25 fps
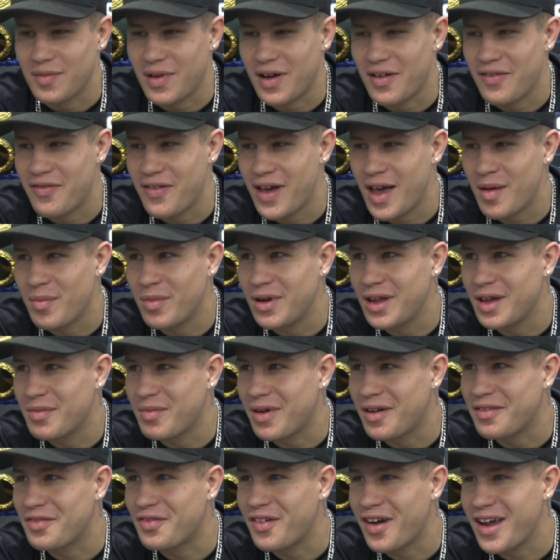my family and
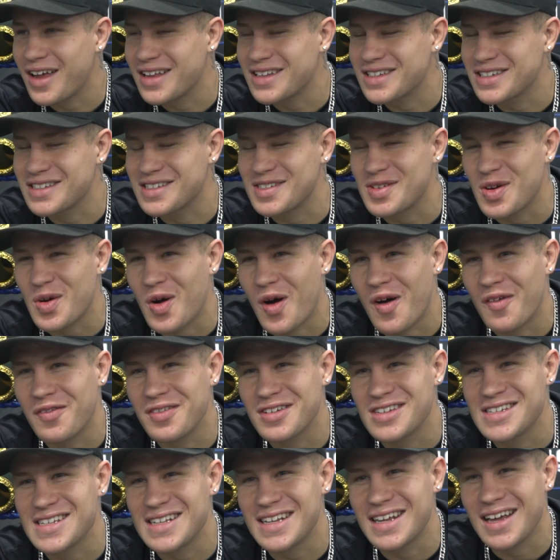my friends.
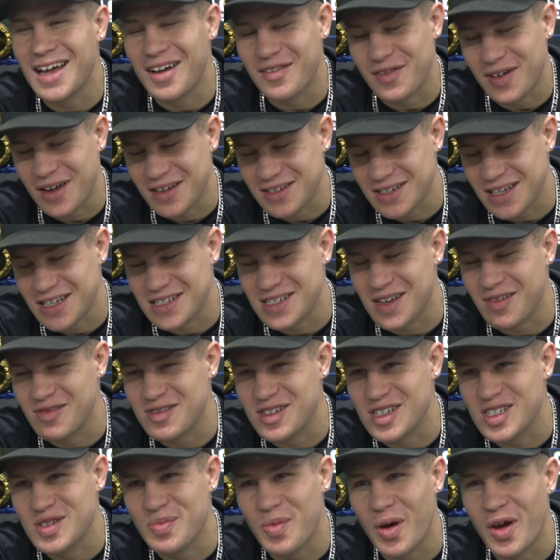Obviously, as I've
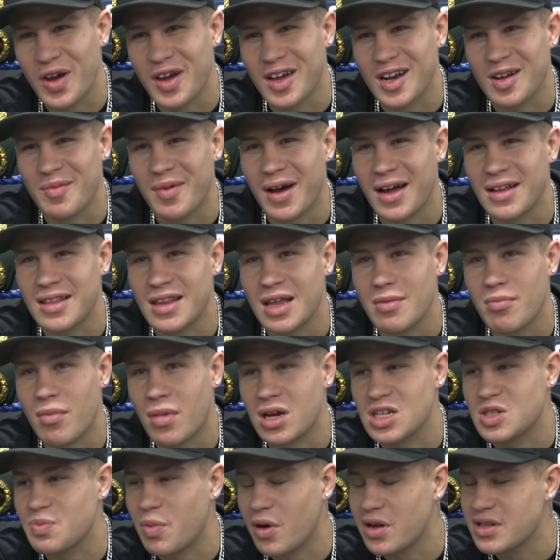just spoken about them.
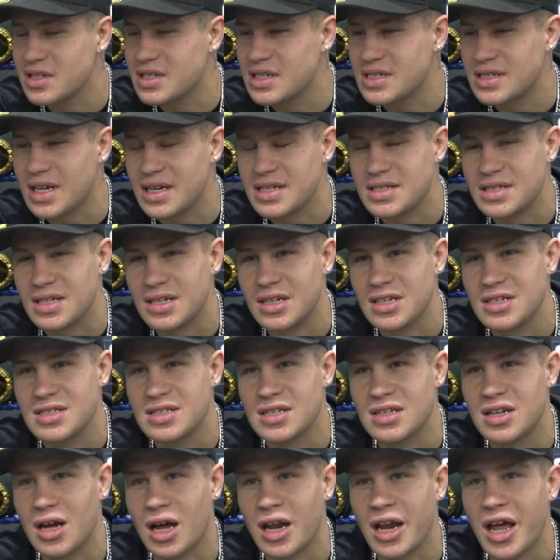My sponsors:
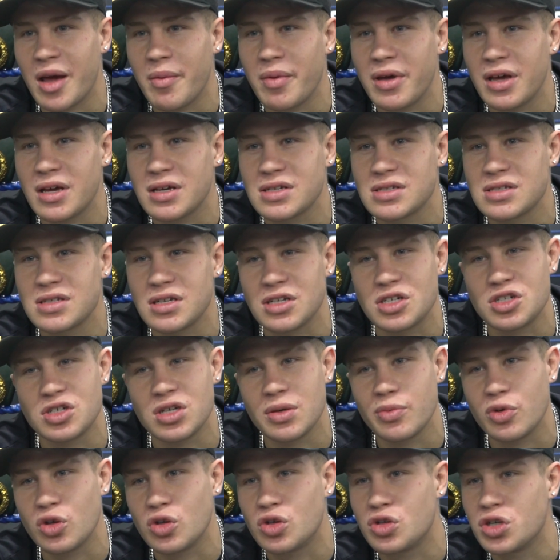ACDC Dynamics,
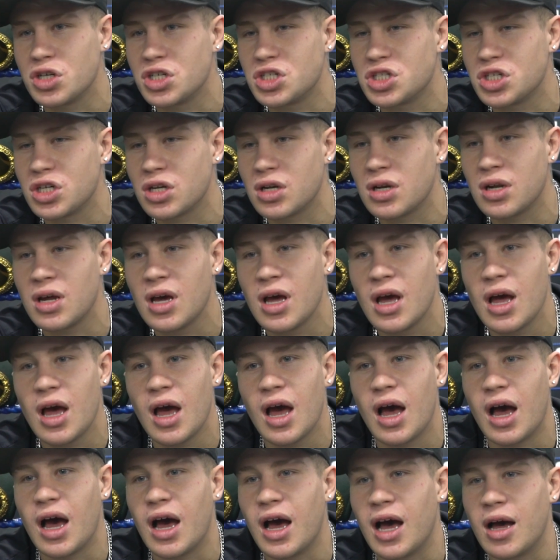Extreme Nutrition,
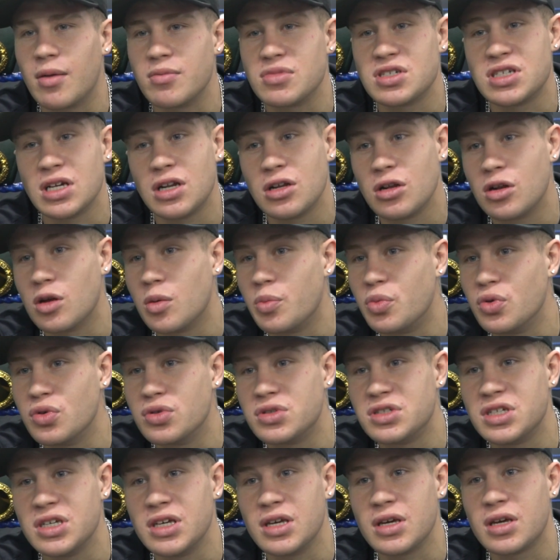Cellular
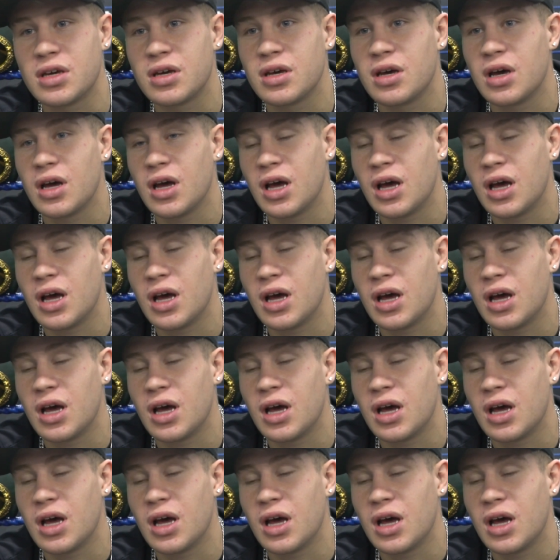Boutique,